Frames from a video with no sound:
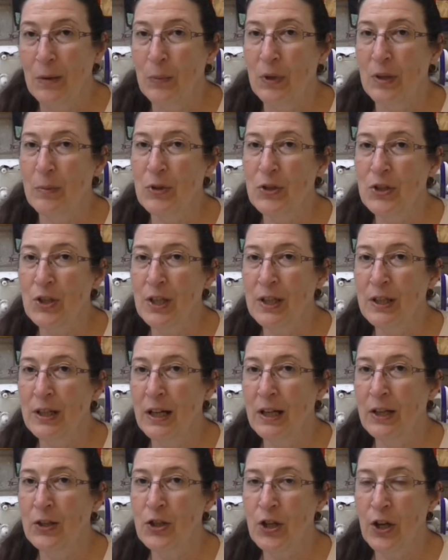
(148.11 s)
But the machine
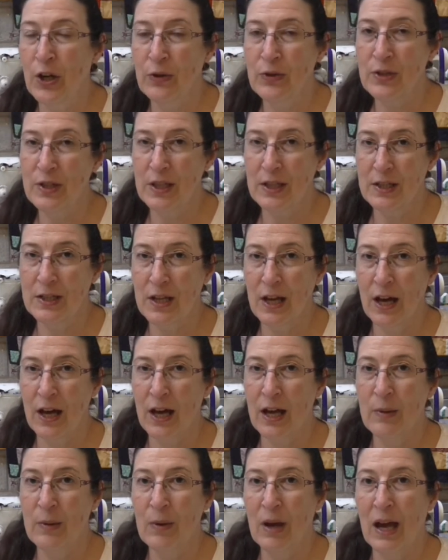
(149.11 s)
I chose at the
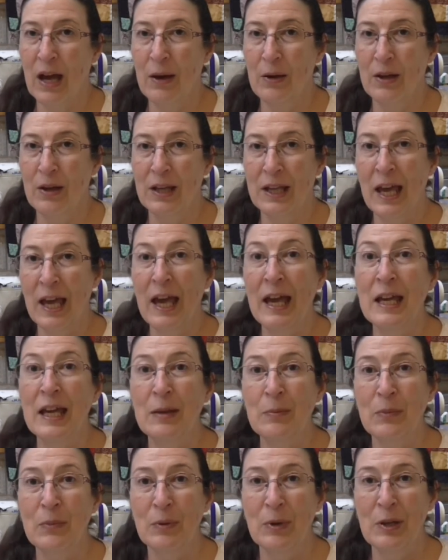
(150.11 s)
time
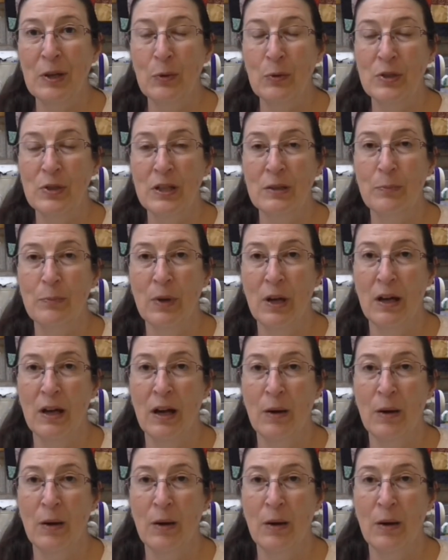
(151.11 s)
came, it was a,